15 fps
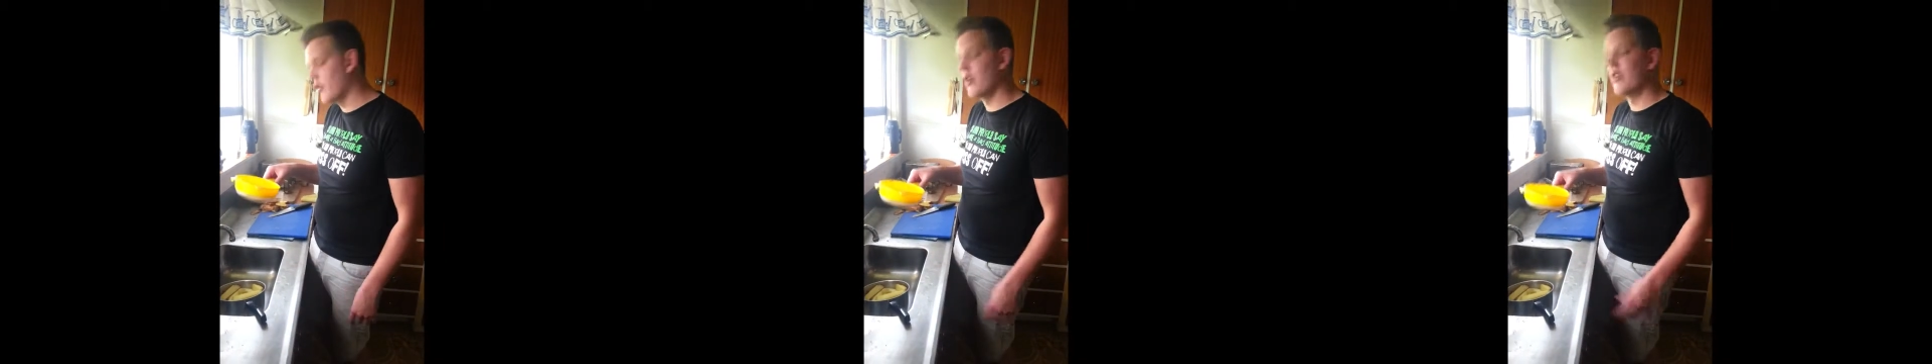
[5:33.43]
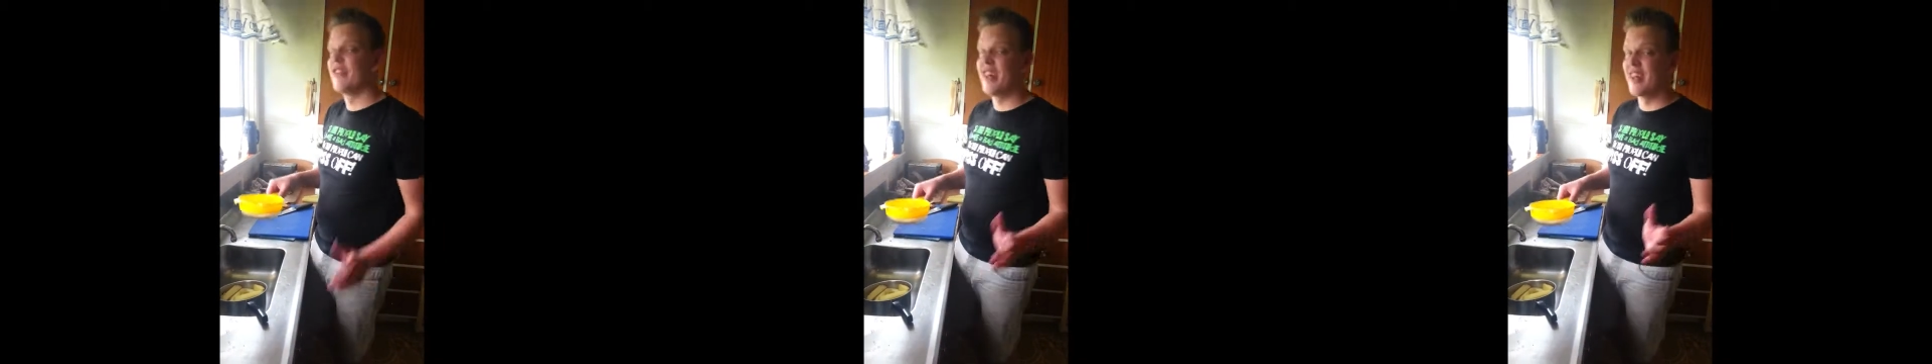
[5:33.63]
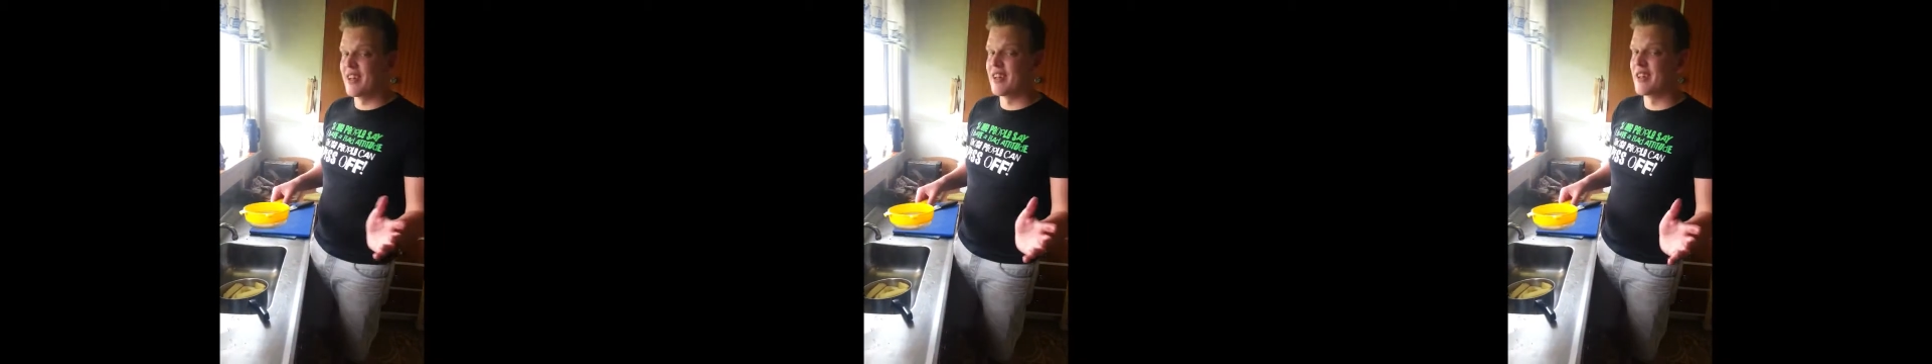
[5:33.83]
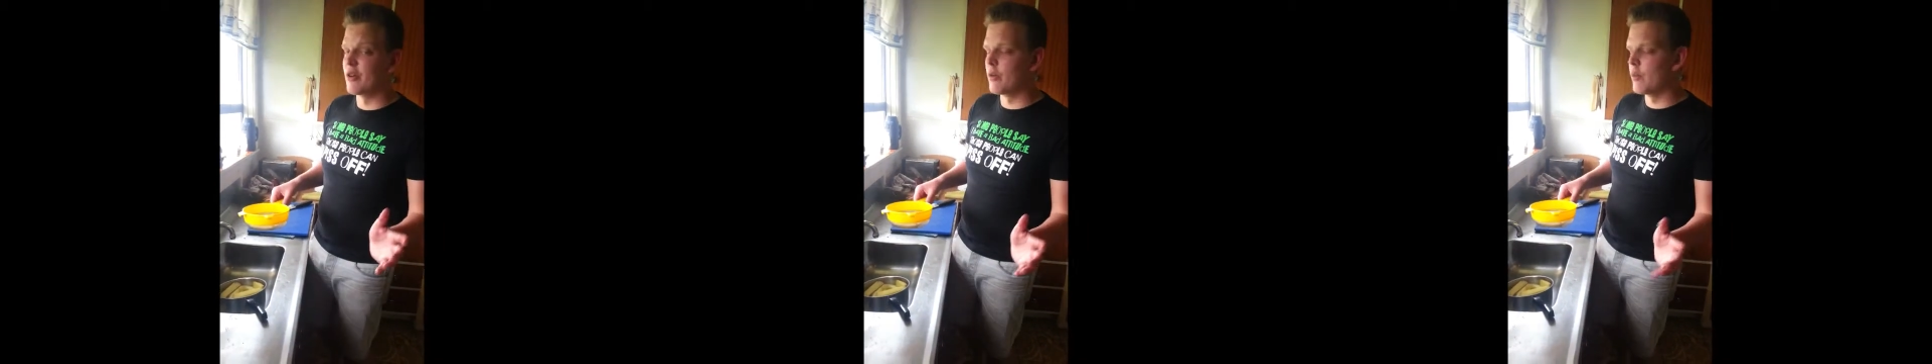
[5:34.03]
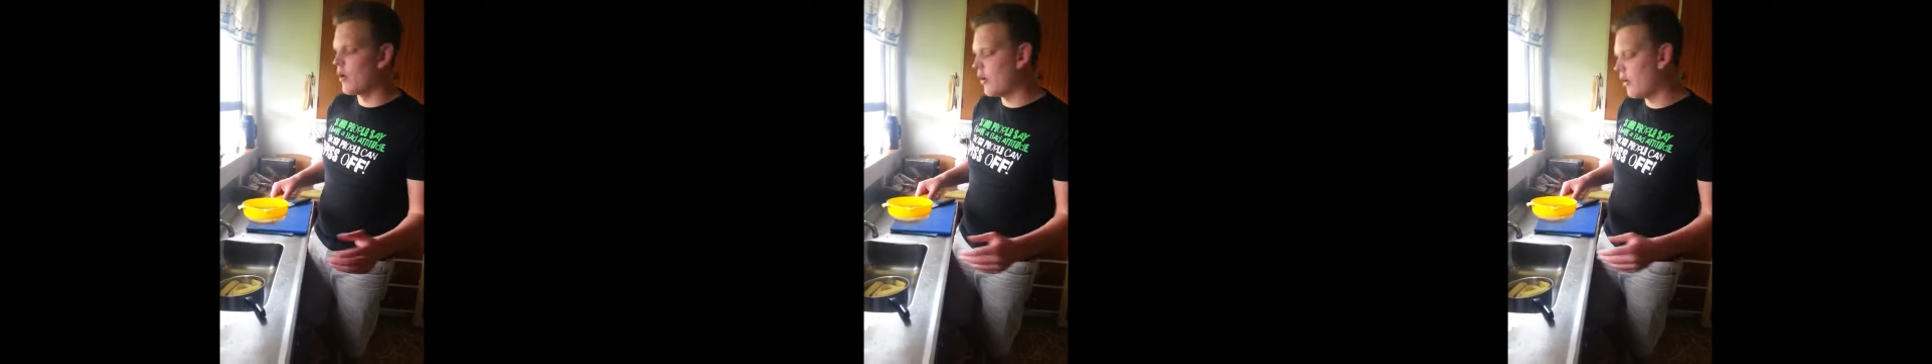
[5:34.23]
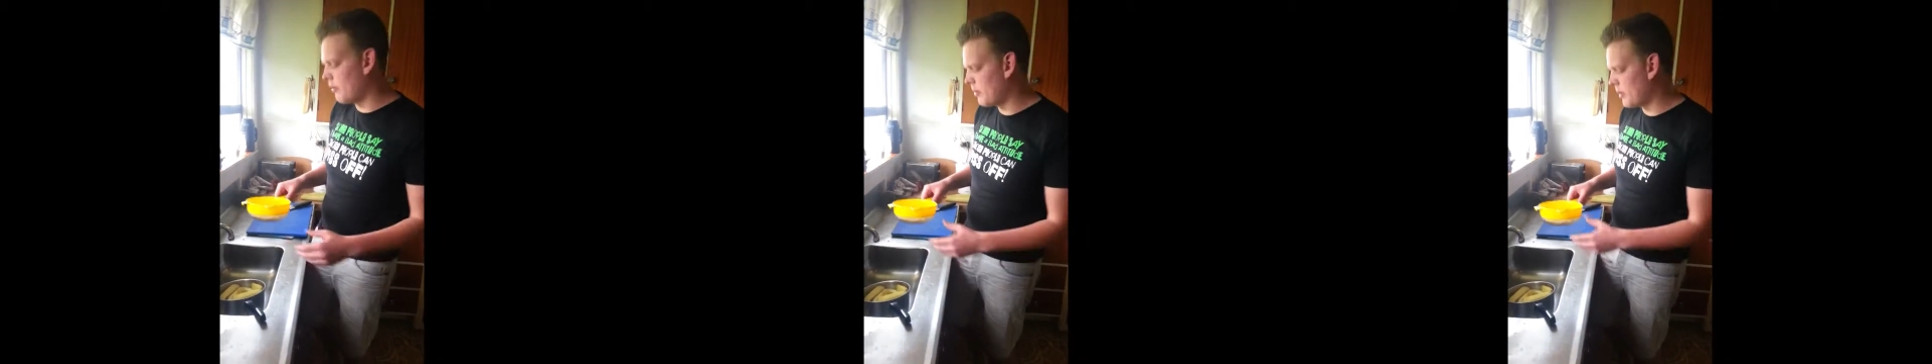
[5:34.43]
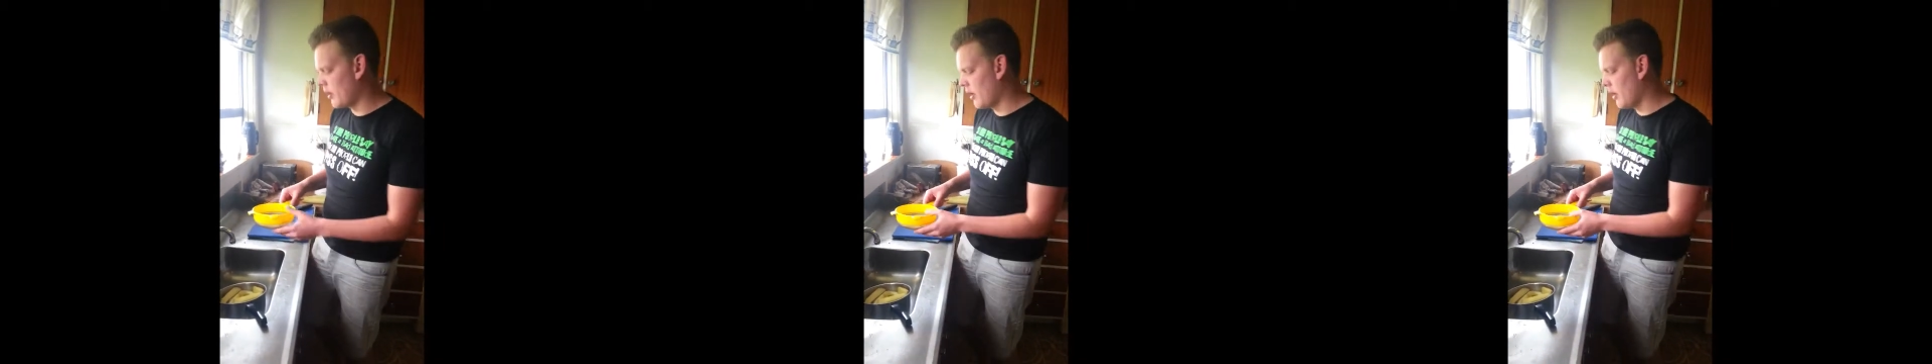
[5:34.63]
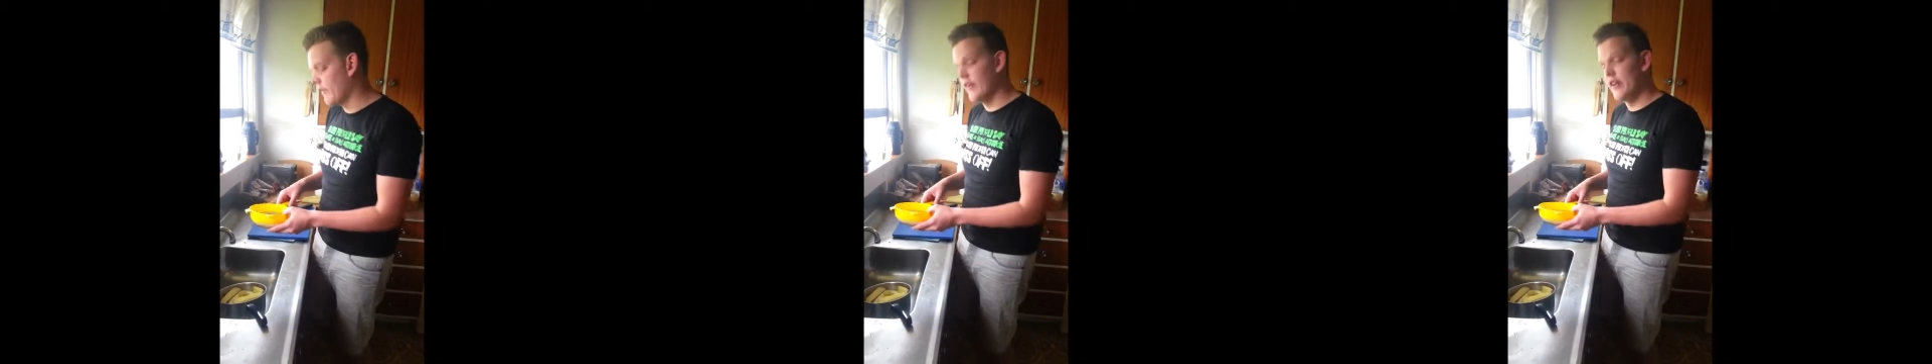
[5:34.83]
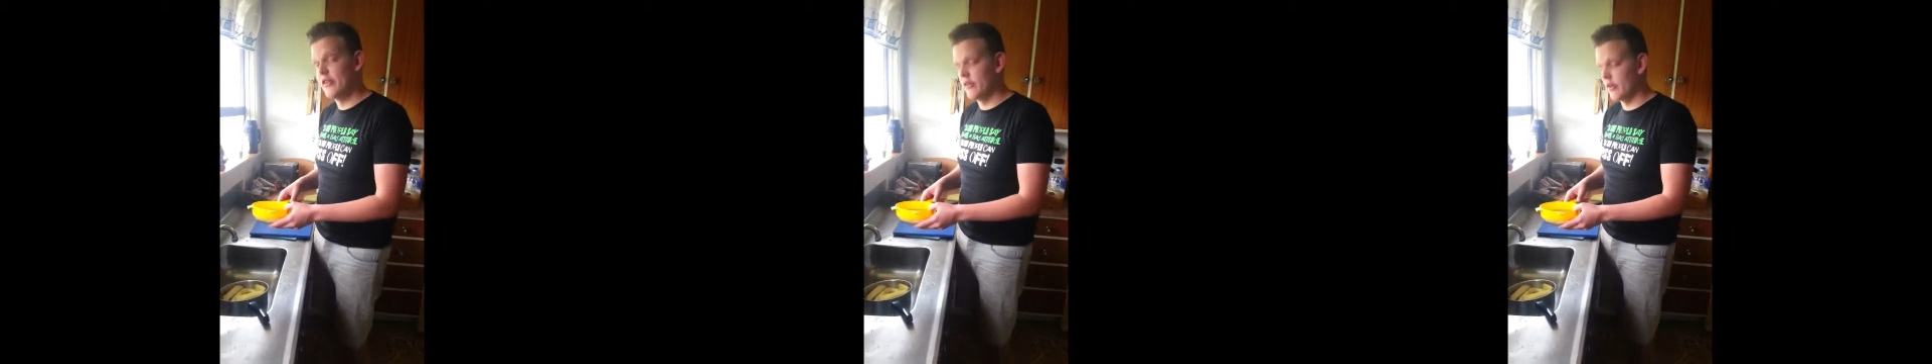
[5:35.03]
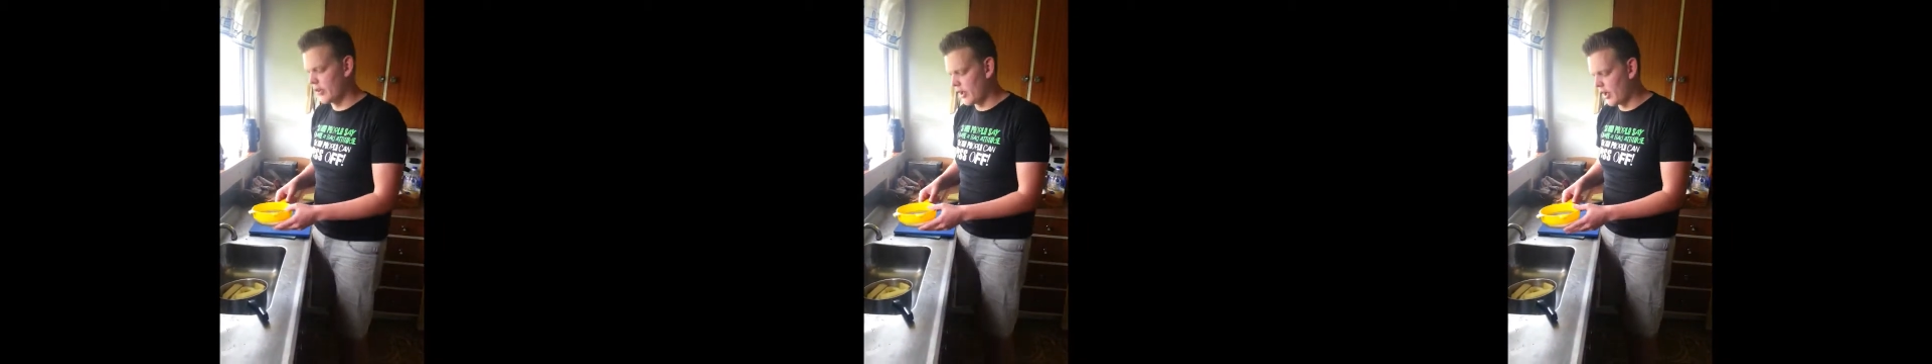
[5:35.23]
It's going to take a little while, but
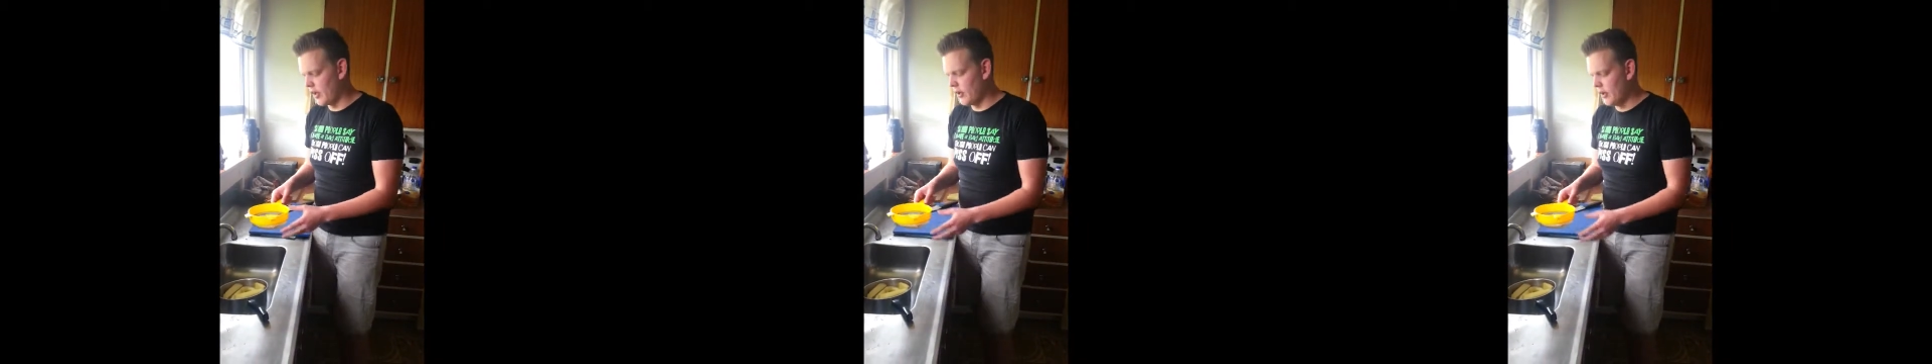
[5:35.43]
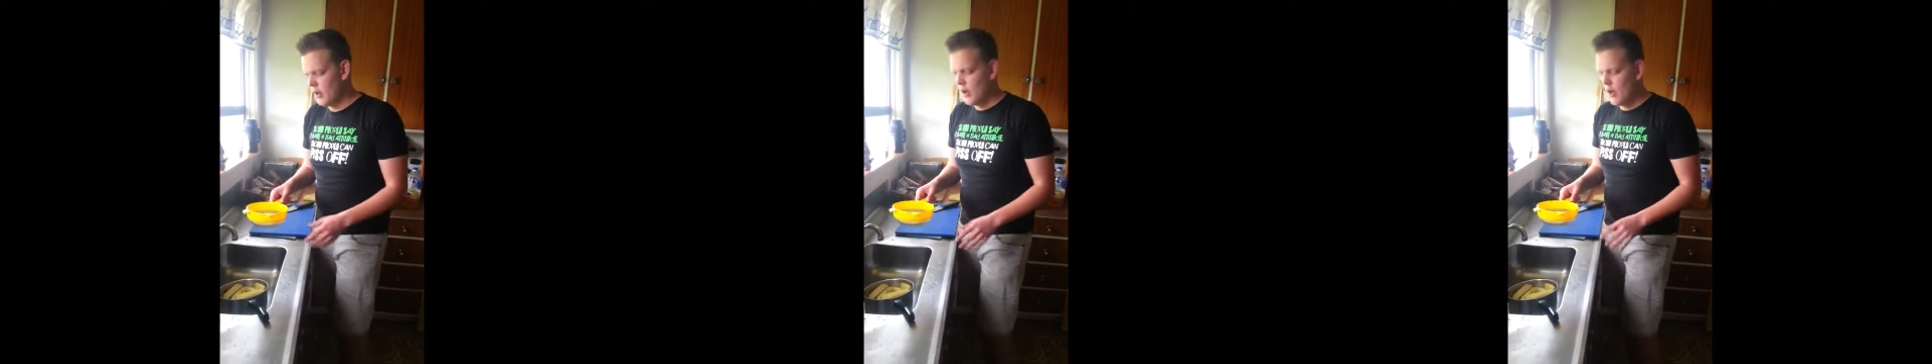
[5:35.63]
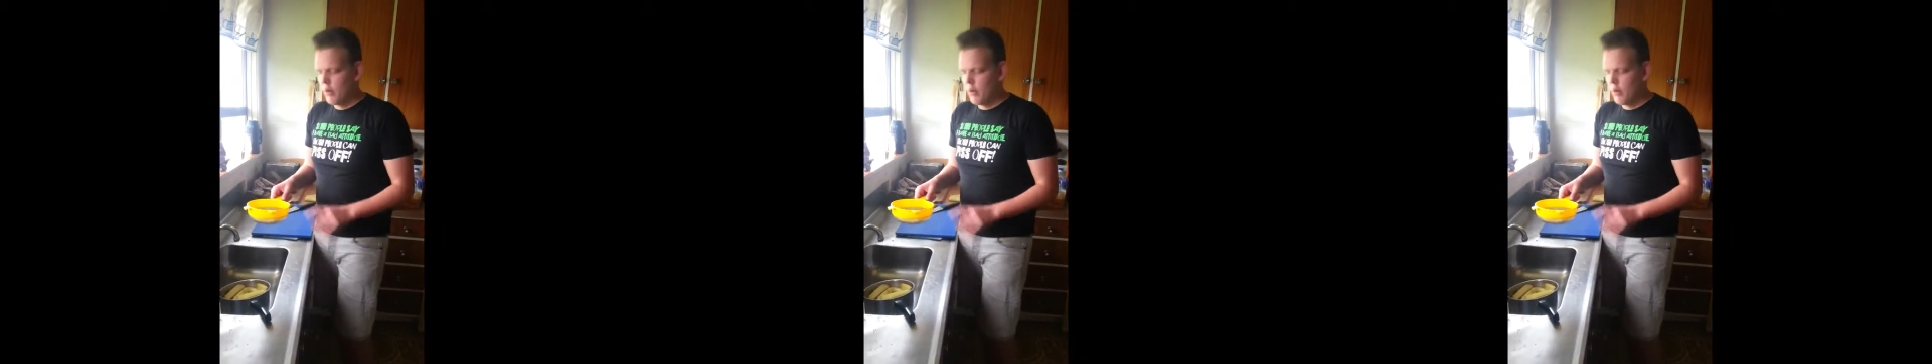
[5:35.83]
it's okay.